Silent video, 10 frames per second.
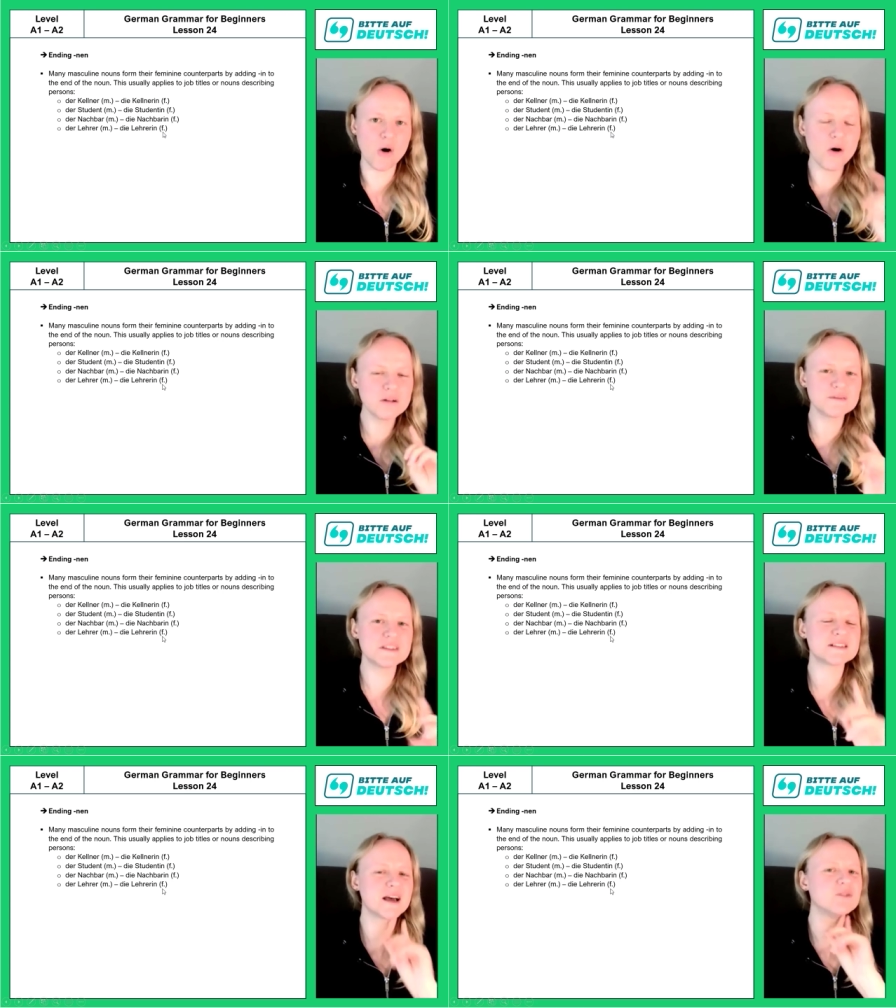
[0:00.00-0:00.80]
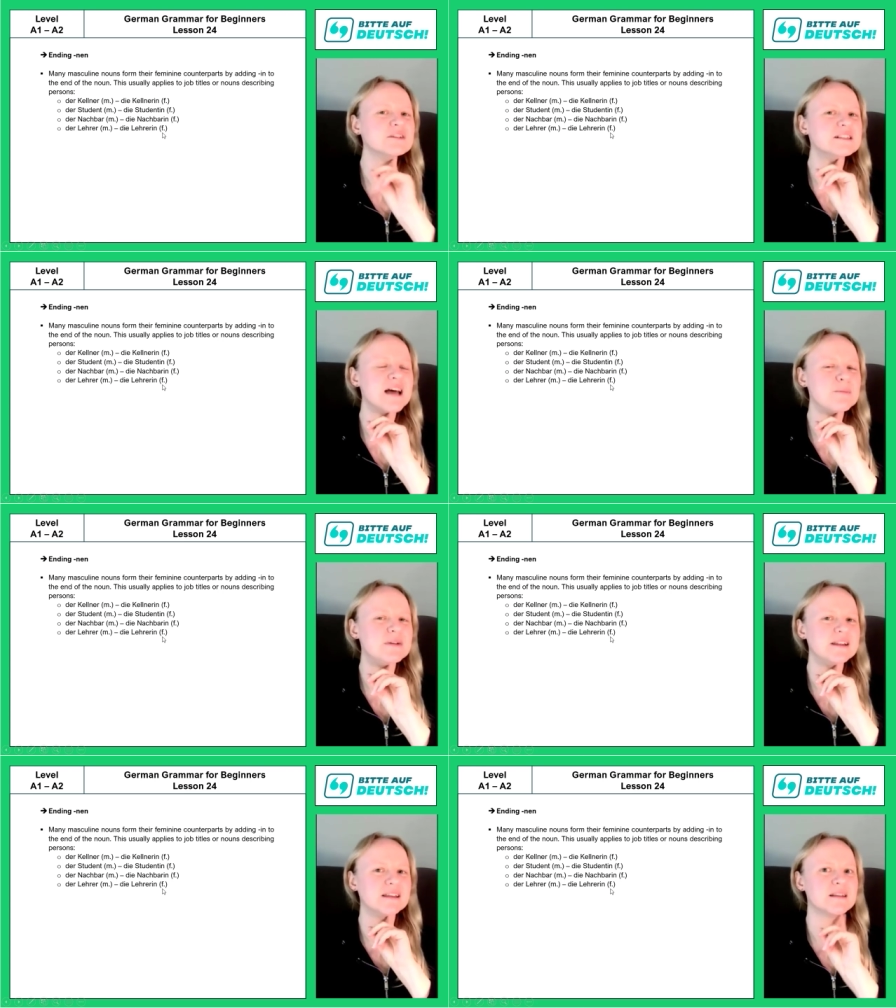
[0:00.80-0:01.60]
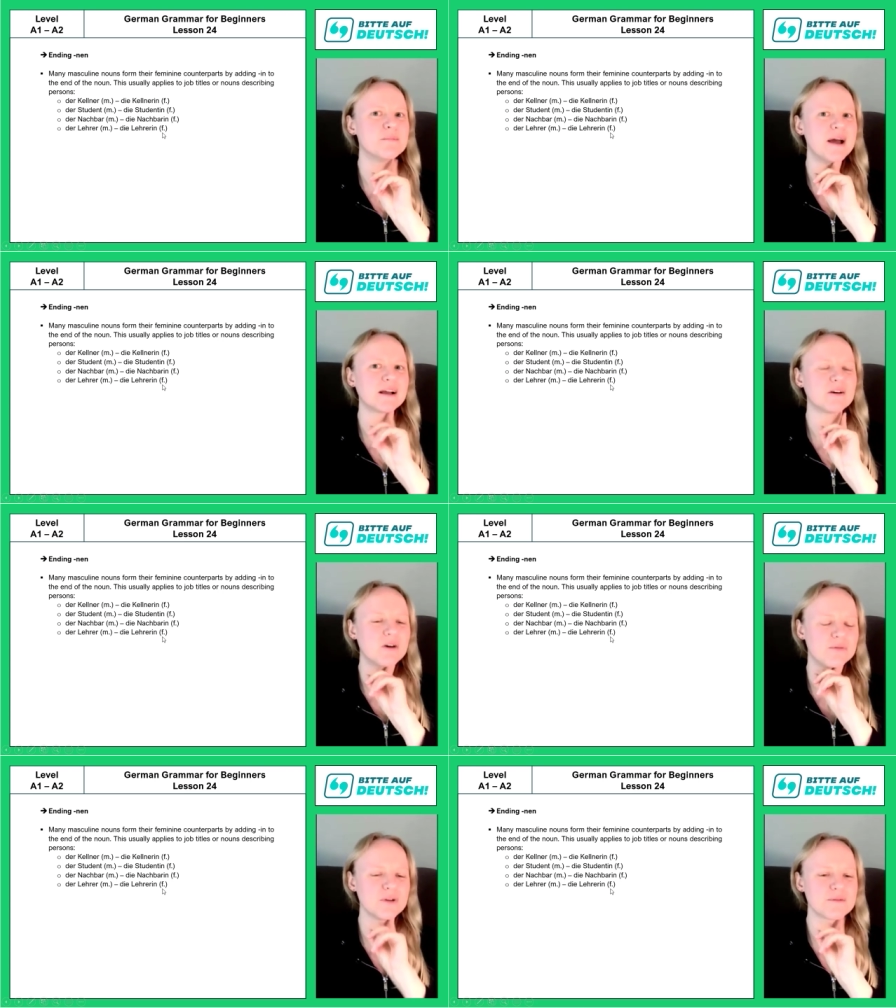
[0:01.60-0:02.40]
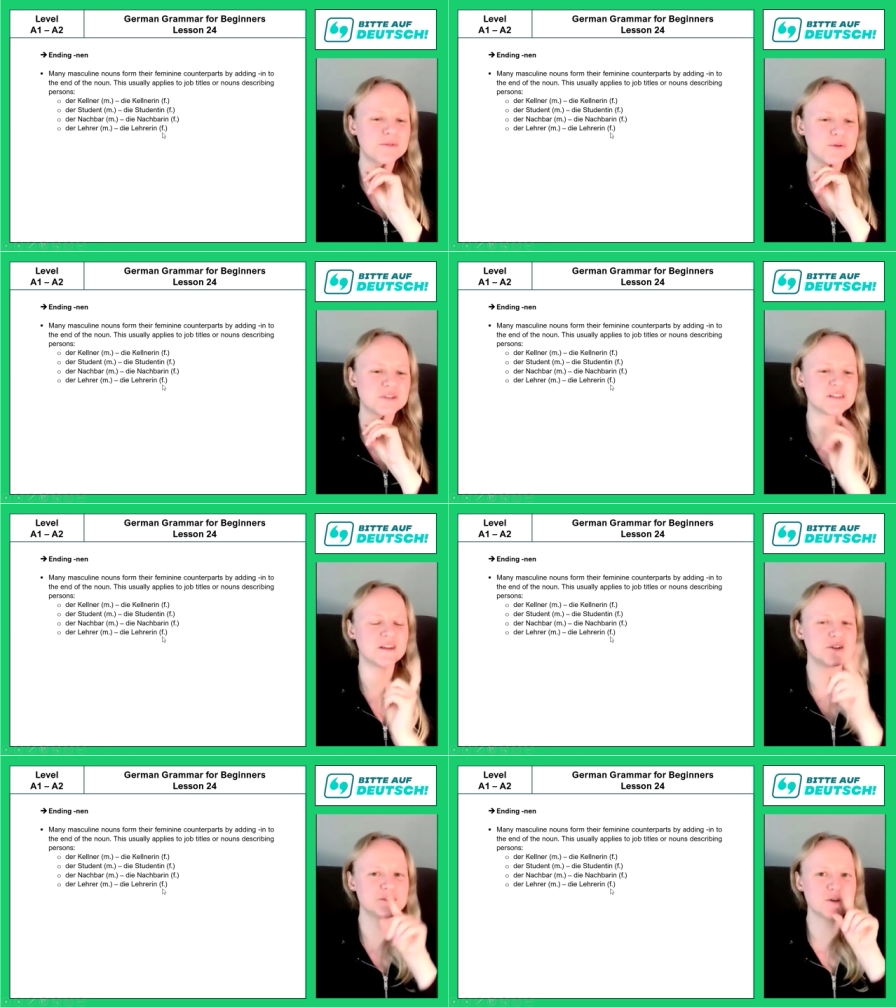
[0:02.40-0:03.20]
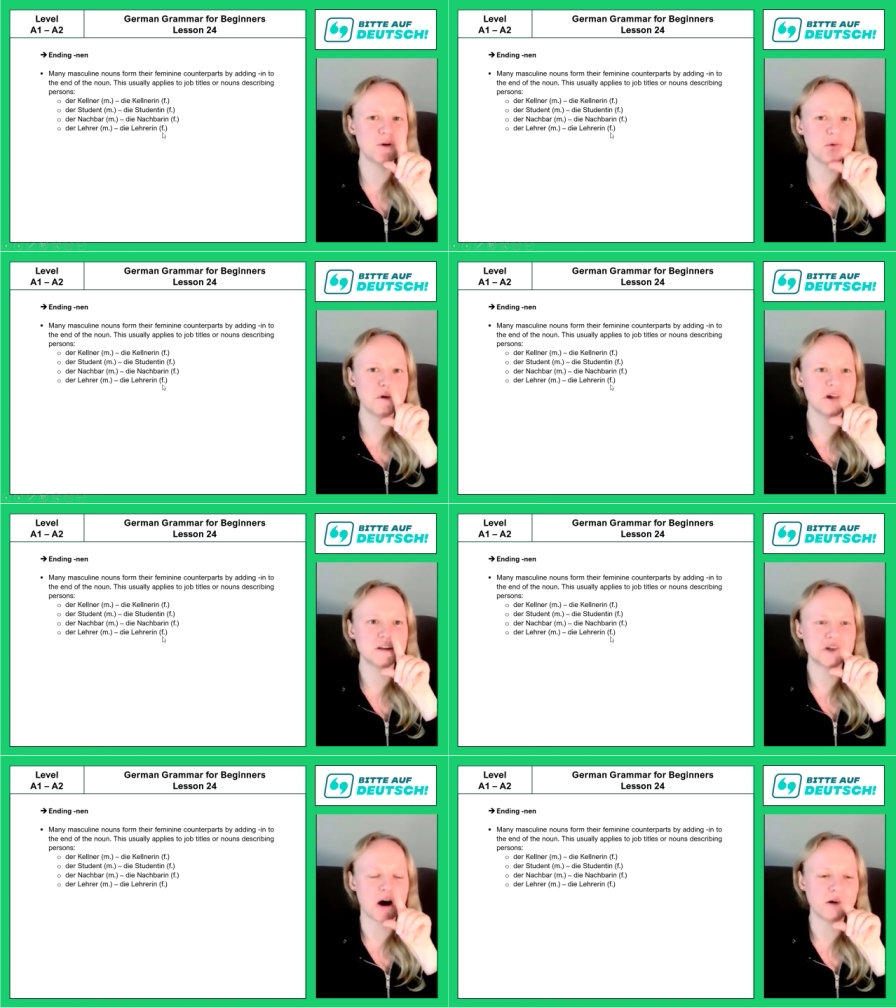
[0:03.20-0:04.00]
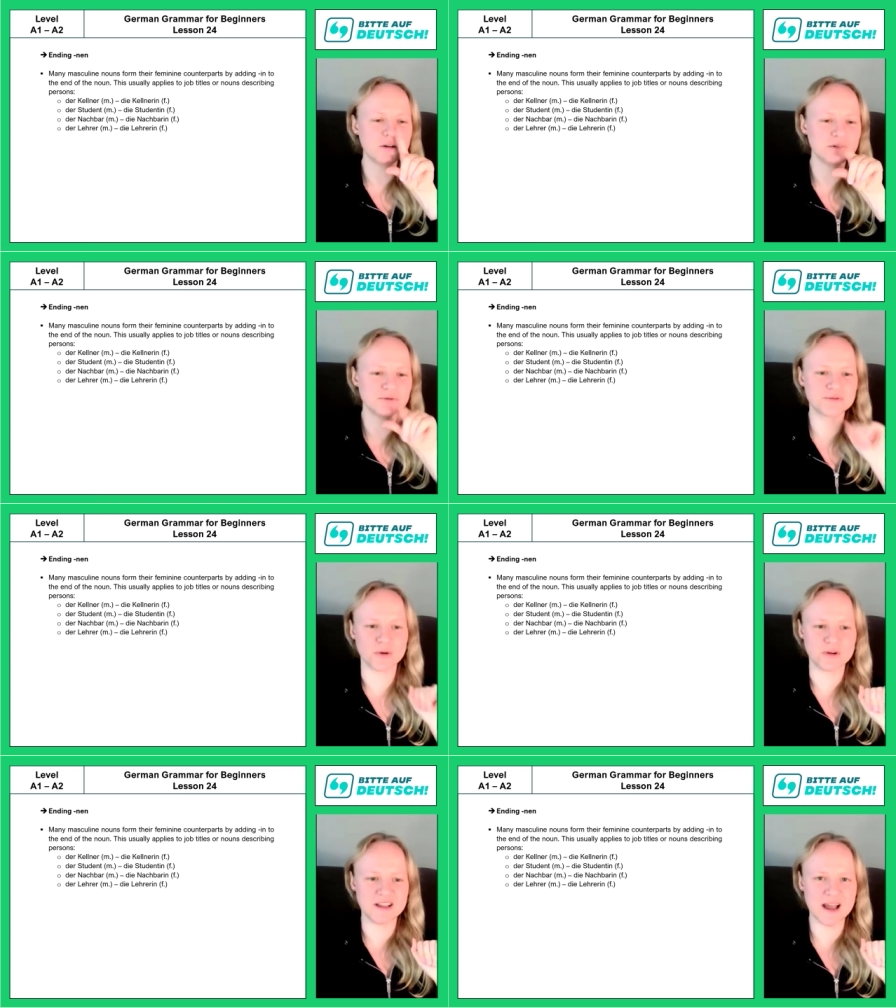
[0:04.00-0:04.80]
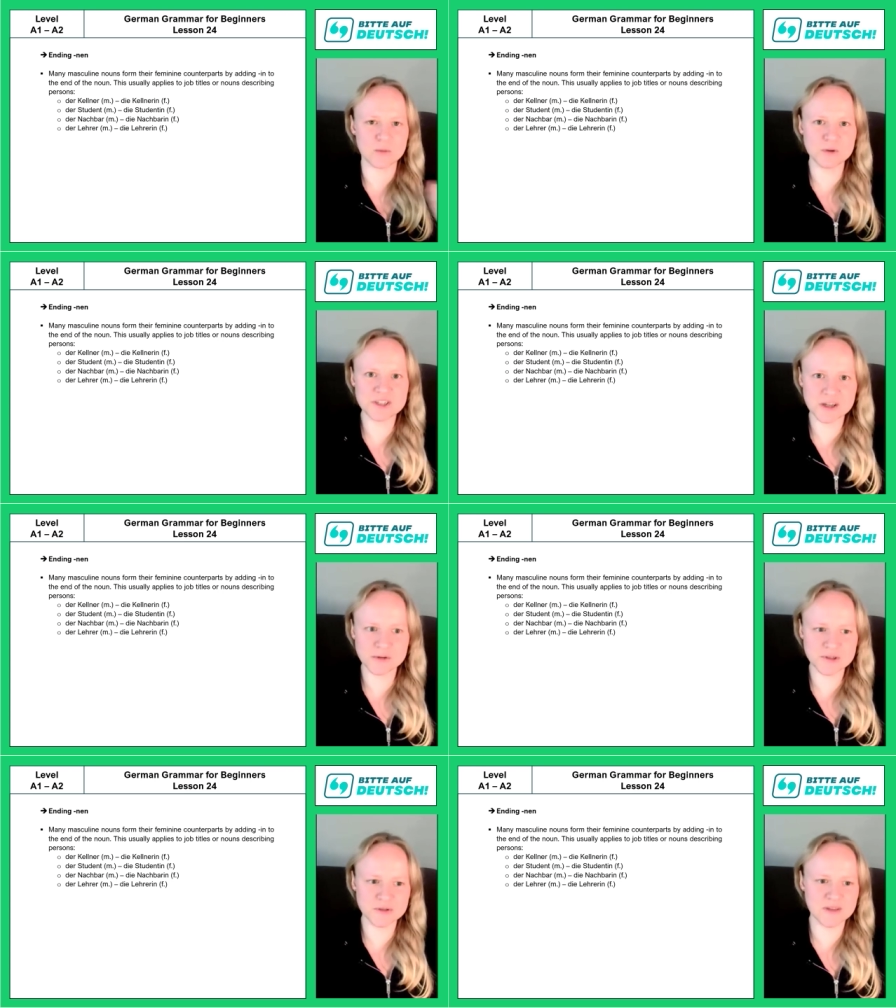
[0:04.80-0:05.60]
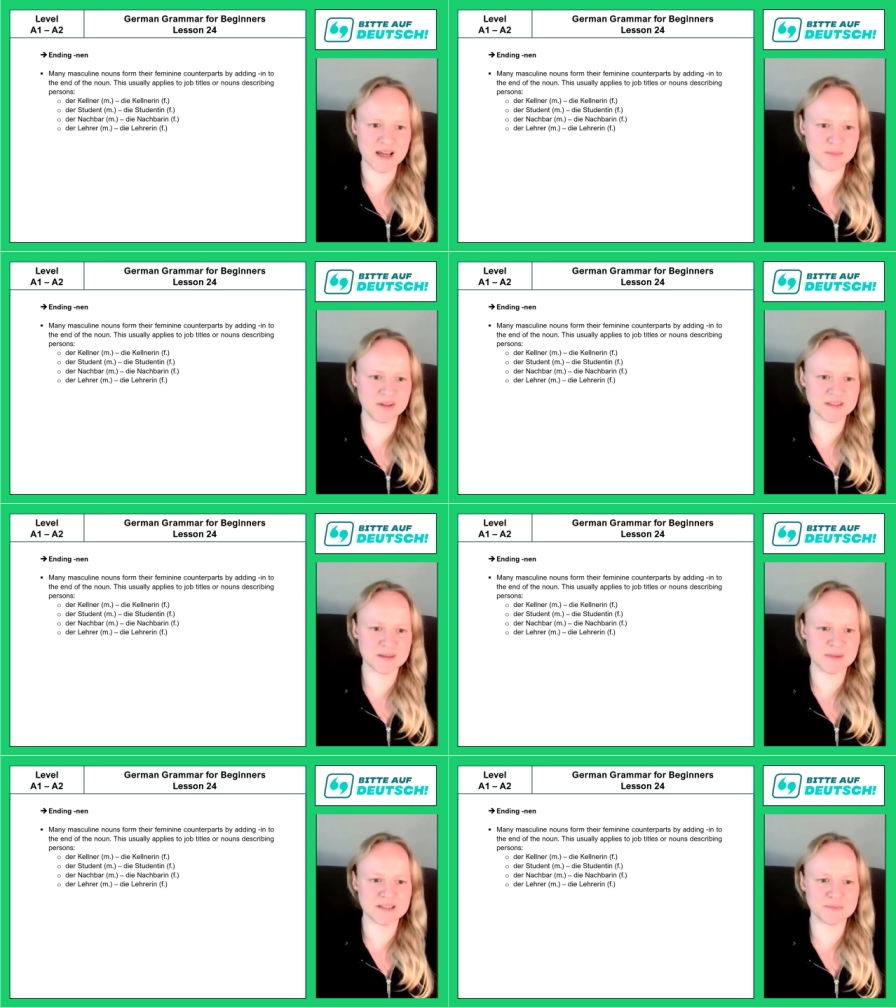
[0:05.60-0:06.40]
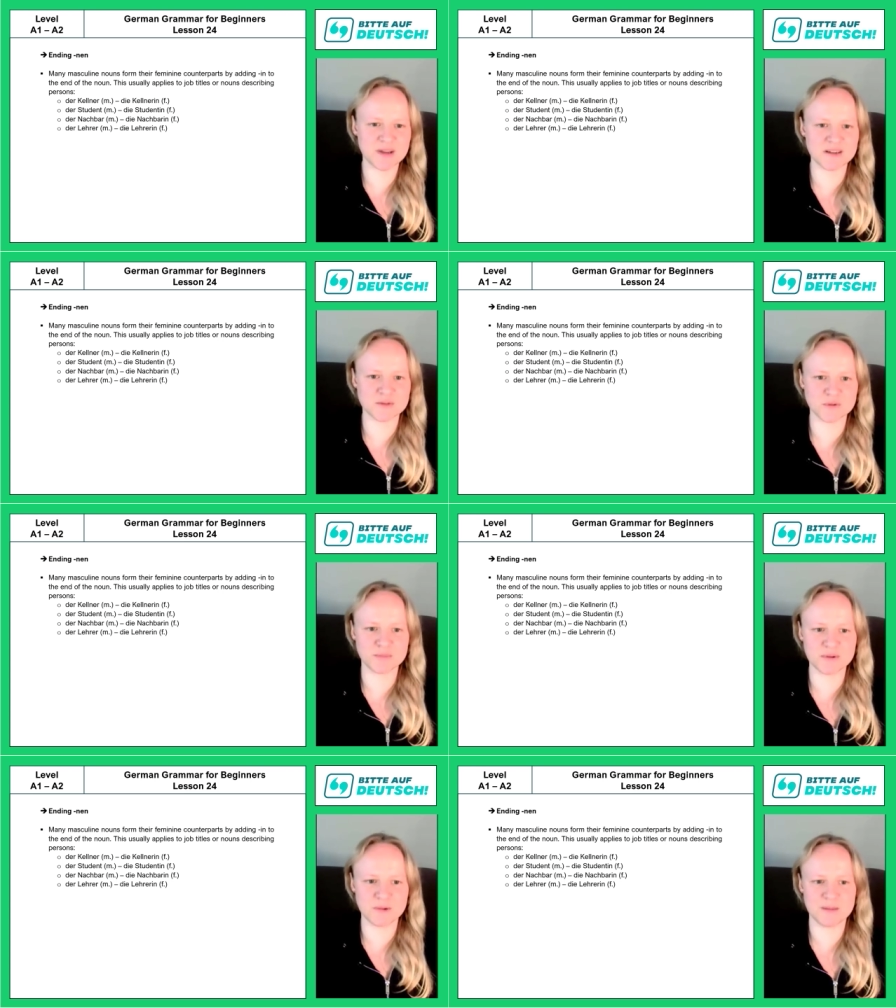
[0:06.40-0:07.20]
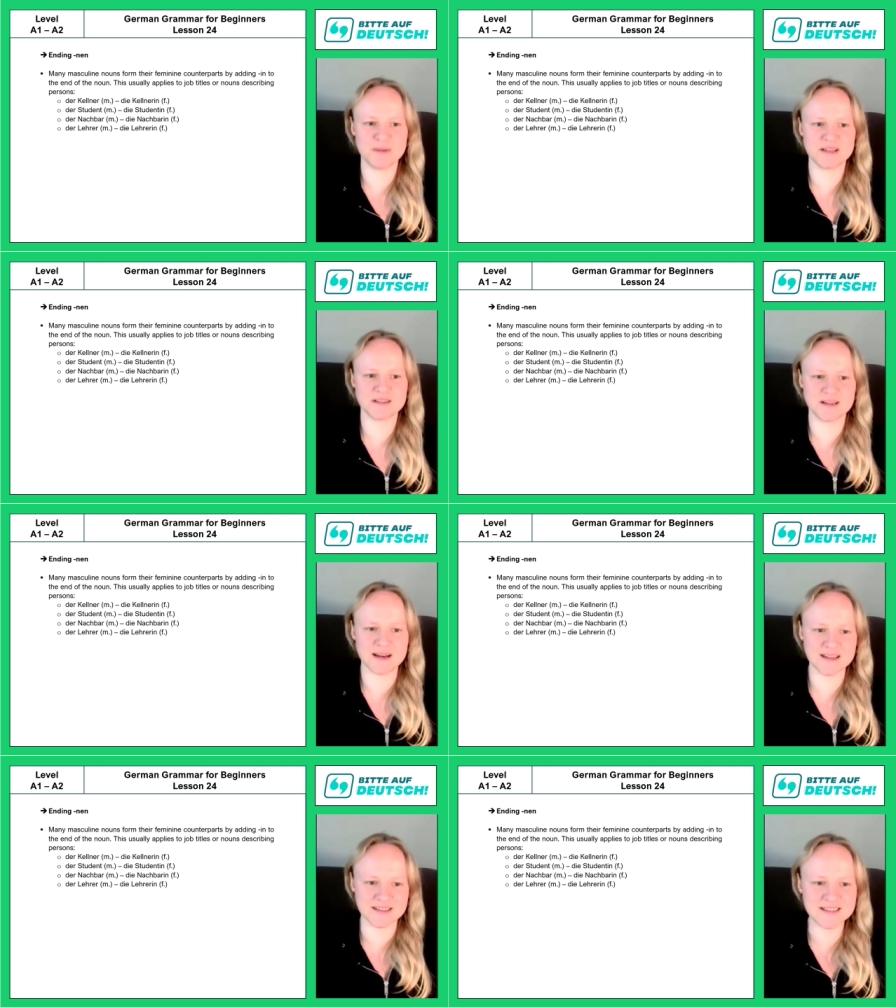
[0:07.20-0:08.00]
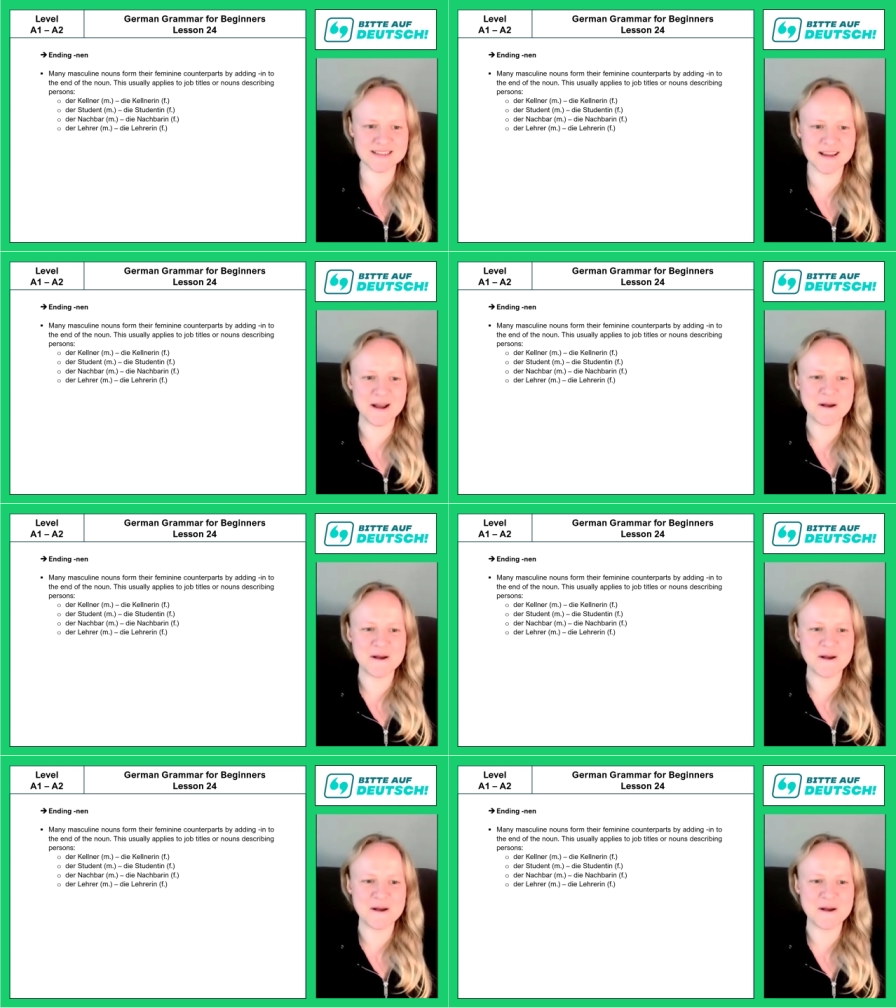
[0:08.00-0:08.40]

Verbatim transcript: all of the sound is happening in the back of your throat. There is no tongue rolling. I wish I could do that because then my Spanish would be way better than it is.